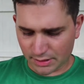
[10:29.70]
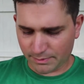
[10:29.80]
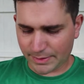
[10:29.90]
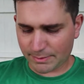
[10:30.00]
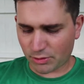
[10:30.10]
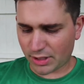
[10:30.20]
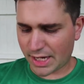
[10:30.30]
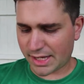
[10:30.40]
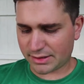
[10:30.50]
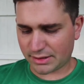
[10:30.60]
Bibury
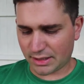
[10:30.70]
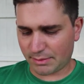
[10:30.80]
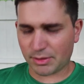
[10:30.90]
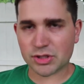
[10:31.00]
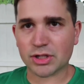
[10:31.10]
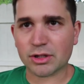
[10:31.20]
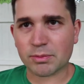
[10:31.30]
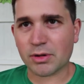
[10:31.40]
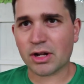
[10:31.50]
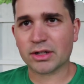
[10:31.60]
has a bunch of other
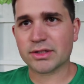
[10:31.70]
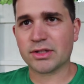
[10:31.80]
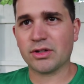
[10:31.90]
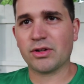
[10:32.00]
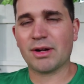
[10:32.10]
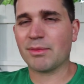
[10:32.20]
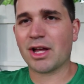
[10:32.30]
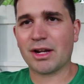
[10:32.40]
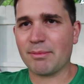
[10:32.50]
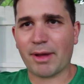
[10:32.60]
products too, and I'm
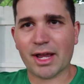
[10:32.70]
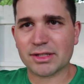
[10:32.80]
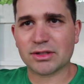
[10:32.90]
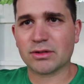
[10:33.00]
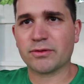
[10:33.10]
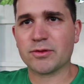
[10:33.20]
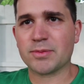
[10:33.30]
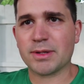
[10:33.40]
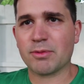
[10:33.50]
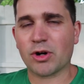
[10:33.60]
not an ambassador for
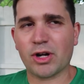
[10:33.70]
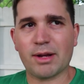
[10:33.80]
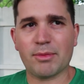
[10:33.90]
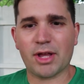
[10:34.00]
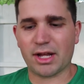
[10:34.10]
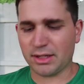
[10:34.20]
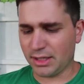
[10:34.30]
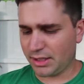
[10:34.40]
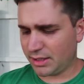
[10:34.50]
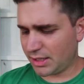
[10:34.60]
Bibury. I'm not
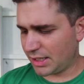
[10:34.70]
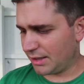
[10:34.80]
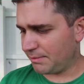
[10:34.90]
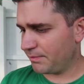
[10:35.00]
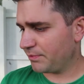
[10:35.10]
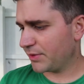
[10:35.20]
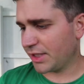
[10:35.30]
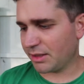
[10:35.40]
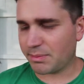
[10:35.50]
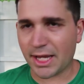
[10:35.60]

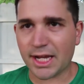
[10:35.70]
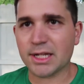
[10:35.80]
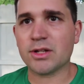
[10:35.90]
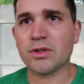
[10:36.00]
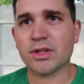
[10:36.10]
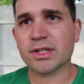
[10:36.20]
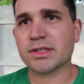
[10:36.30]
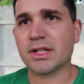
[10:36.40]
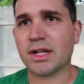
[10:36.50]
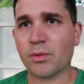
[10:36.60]
getting paid to do
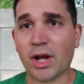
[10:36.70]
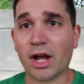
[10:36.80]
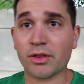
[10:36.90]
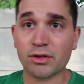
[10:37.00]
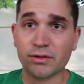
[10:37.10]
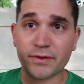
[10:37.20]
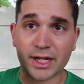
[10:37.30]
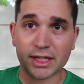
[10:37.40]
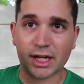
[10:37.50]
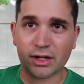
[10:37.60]
this in any way other than the
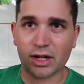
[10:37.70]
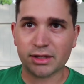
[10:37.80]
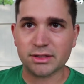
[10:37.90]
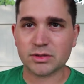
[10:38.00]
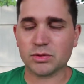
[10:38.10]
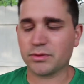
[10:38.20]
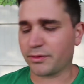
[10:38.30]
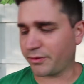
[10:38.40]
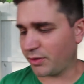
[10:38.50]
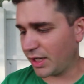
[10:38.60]
fact that I got this tool
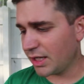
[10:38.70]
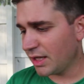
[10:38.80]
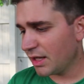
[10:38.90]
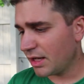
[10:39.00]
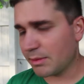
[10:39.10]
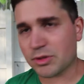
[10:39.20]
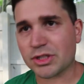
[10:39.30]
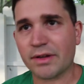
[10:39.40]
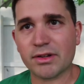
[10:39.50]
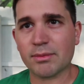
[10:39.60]
for free. I'm
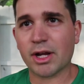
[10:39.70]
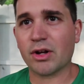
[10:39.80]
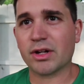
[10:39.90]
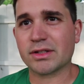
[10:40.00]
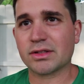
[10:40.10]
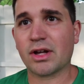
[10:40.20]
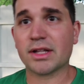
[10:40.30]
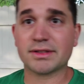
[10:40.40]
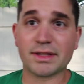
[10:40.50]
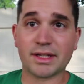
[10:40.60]
just giving you my honest
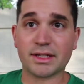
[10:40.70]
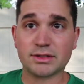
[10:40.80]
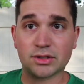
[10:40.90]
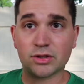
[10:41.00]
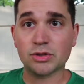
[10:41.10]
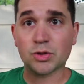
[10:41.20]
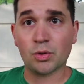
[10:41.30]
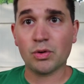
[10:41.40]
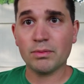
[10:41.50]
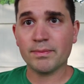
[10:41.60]
thoughts. I think it's a good
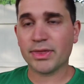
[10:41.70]
tool.